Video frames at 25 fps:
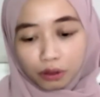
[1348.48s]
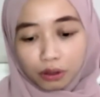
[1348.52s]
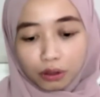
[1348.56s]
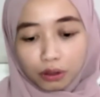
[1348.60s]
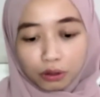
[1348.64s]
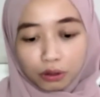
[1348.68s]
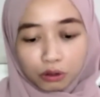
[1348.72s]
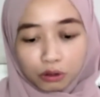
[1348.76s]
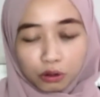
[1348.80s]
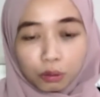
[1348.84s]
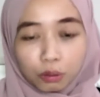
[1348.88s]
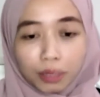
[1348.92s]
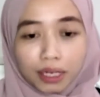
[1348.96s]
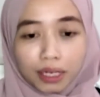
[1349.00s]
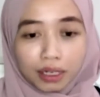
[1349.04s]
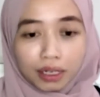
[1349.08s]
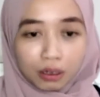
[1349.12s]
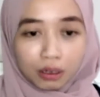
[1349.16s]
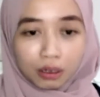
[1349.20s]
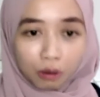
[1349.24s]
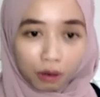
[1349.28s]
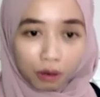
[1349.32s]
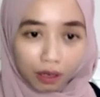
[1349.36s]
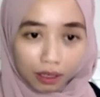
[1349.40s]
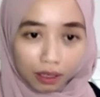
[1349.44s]
to make a
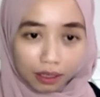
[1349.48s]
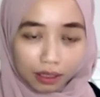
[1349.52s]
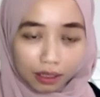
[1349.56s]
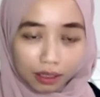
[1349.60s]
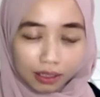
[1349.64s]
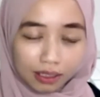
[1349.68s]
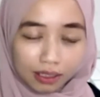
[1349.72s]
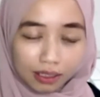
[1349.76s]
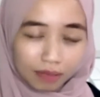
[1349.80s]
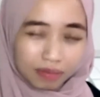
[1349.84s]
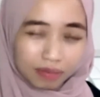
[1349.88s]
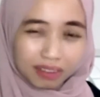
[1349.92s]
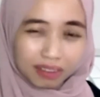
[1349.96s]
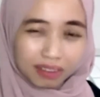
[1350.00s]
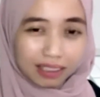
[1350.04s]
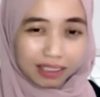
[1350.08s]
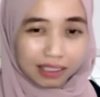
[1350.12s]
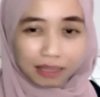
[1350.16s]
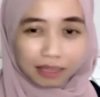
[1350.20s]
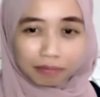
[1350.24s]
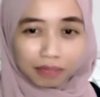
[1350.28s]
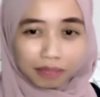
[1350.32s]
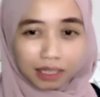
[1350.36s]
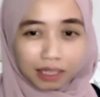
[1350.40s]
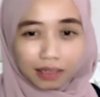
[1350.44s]
collar,
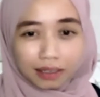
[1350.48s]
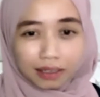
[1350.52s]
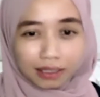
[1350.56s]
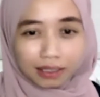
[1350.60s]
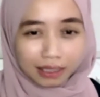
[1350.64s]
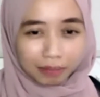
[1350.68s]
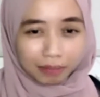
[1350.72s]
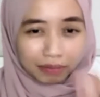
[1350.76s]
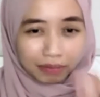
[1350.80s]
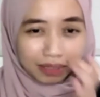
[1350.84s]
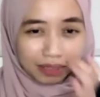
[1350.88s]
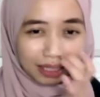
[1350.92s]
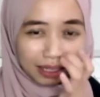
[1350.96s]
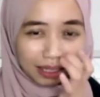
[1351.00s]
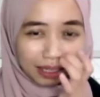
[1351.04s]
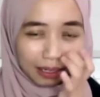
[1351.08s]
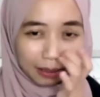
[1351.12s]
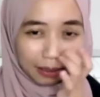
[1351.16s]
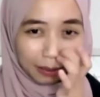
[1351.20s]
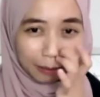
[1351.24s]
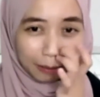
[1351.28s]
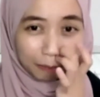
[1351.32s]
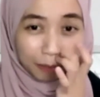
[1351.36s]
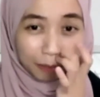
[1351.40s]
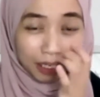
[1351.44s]
something like
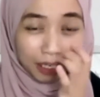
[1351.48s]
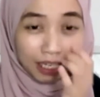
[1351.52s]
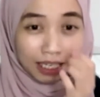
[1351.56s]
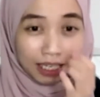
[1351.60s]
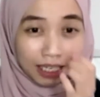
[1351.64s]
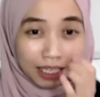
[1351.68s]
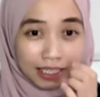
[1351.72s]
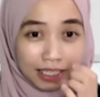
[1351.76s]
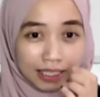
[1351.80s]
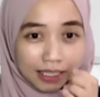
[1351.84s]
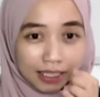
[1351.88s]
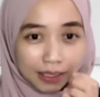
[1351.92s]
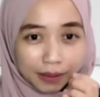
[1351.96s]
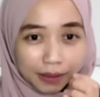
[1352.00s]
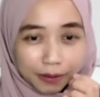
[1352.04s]
that. So